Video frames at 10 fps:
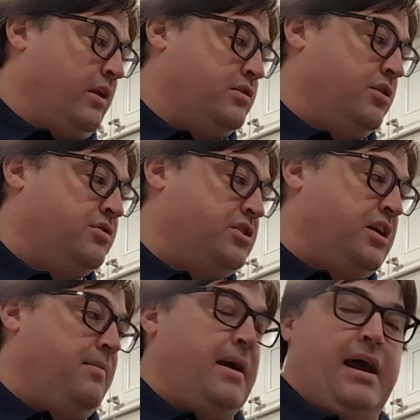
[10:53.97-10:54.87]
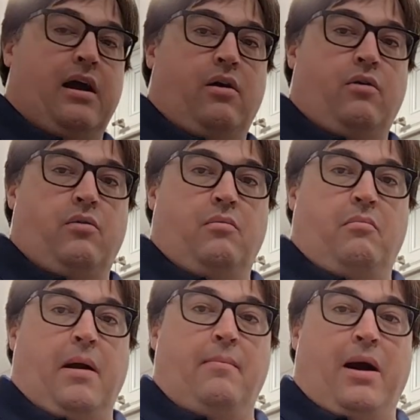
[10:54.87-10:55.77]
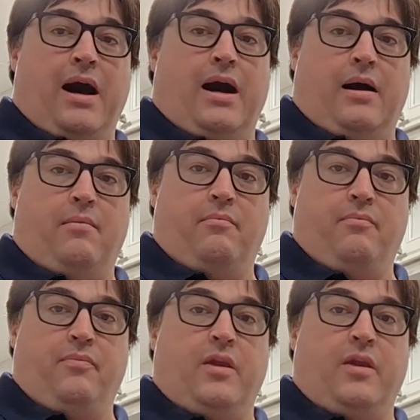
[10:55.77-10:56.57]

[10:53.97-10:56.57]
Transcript: somehow my mom